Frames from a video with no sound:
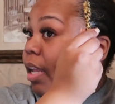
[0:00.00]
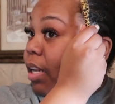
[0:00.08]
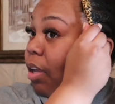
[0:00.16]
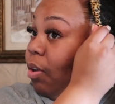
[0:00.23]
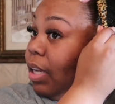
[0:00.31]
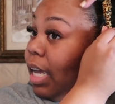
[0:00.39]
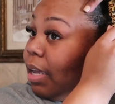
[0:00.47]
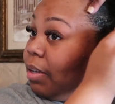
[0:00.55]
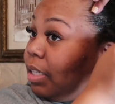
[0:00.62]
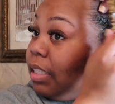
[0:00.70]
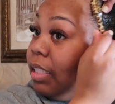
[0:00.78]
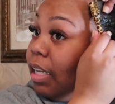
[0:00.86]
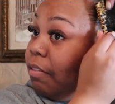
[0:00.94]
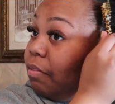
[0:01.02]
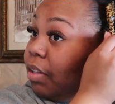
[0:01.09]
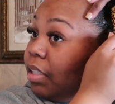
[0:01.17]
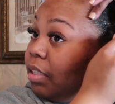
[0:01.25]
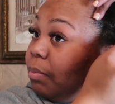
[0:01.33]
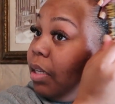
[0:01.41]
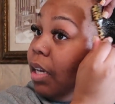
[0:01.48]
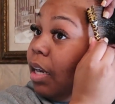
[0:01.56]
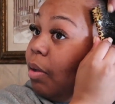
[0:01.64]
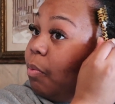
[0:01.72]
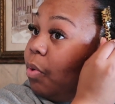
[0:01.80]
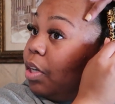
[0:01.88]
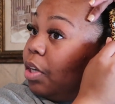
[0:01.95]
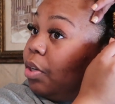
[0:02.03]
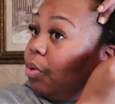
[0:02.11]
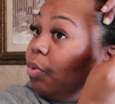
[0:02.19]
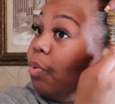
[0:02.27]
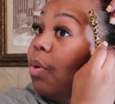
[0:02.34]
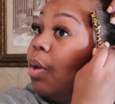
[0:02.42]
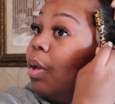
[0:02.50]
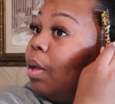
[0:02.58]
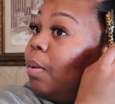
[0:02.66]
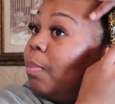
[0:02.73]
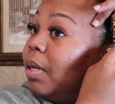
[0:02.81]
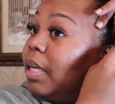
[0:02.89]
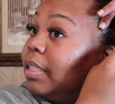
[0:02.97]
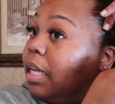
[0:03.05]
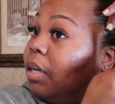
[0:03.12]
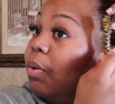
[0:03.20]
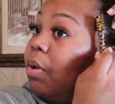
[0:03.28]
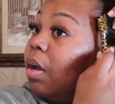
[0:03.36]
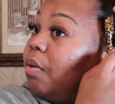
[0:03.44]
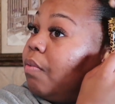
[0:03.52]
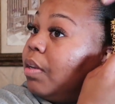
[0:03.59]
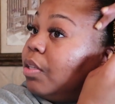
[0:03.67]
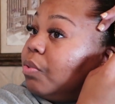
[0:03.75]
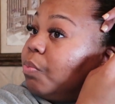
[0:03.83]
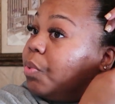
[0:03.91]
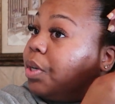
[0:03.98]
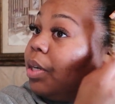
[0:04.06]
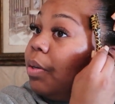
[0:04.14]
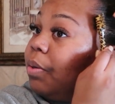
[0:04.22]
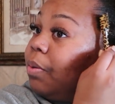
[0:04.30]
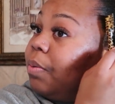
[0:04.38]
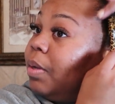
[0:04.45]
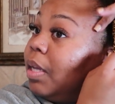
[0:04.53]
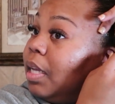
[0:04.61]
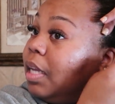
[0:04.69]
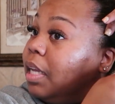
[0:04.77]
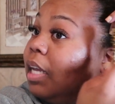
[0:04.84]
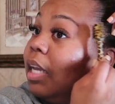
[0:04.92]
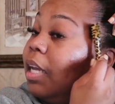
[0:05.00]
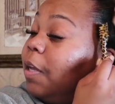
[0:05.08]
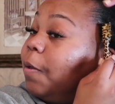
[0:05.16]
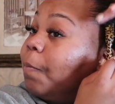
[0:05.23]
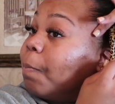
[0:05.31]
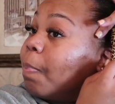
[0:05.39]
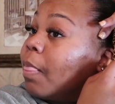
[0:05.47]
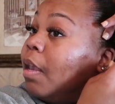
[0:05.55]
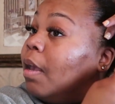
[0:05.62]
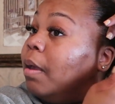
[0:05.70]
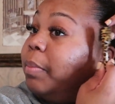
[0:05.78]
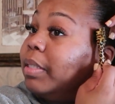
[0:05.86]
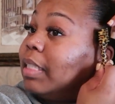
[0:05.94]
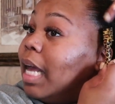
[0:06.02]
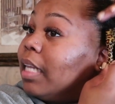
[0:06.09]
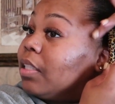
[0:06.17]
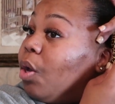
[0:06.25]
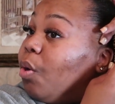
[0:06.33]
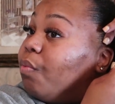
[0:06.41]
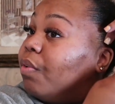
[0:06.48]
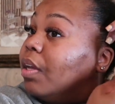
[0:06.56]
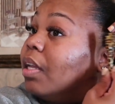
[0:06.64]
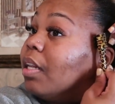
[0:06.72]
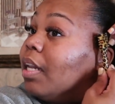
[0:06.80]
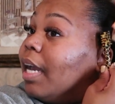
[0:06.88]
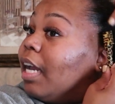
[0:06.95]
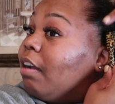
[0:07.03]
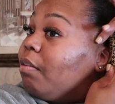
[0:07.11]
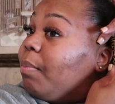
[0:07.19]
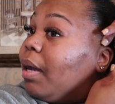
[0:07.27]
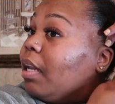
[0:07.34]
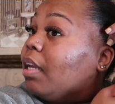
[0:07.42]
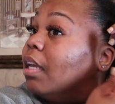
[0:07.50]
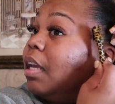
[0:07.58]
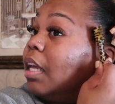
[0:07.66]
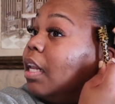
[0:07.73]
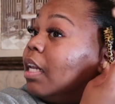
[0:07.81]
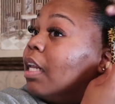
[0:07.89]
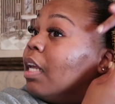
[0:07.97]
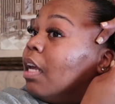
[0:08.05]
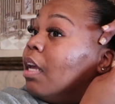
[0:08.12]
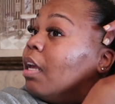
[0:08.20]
online is definitely something that I wanted to do, because I know COVID is real, and besides COVID, not everybody can